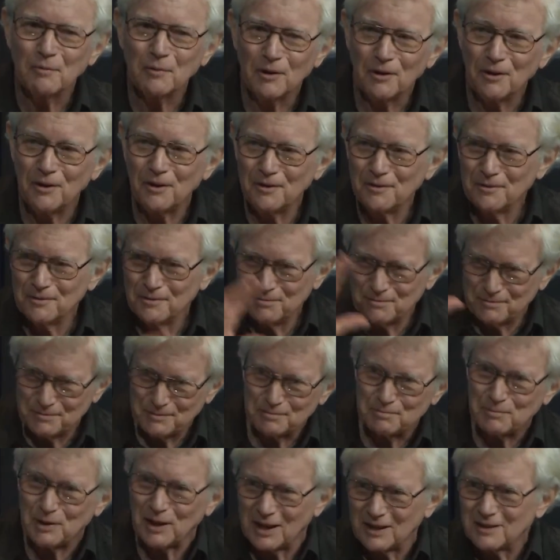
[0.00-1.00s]
go
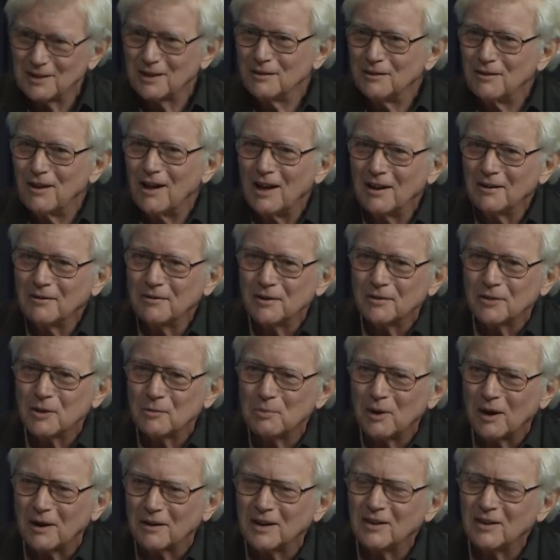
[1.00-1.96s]
play a little longer in the park.